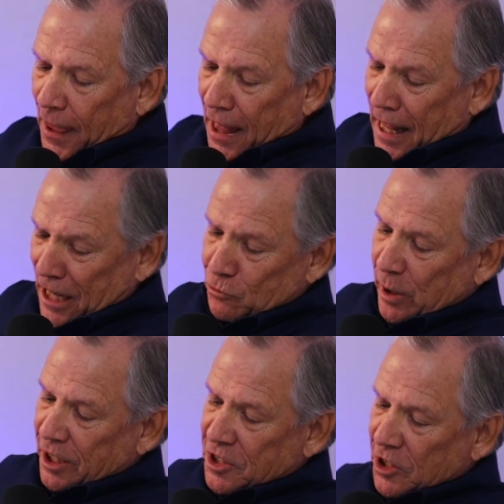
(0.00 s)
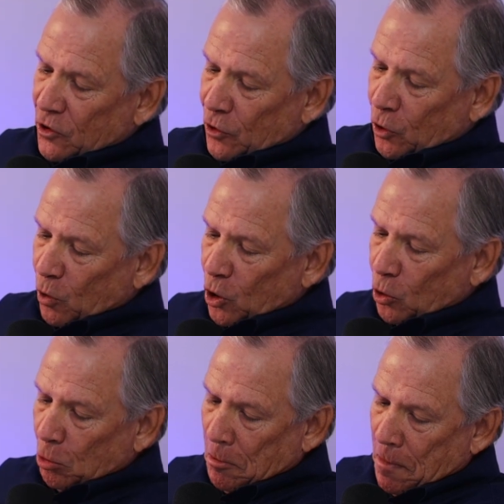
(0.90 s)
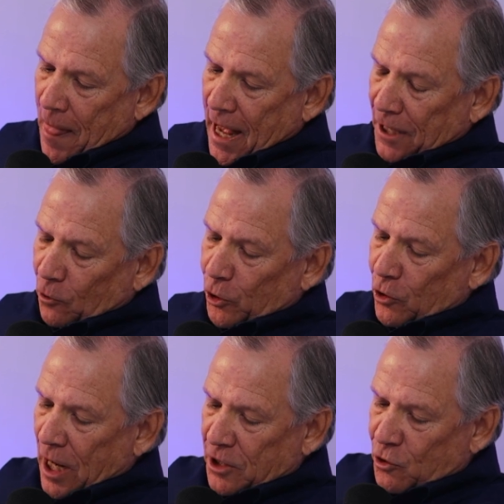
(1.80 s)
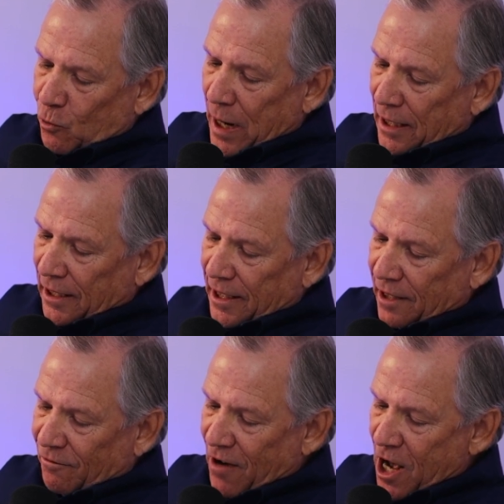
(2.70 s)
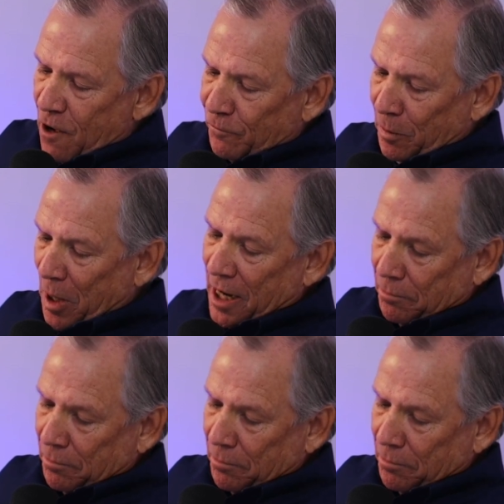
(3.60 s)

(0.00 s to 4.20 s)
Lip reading: As we continue to grow, I know you're not directly involved.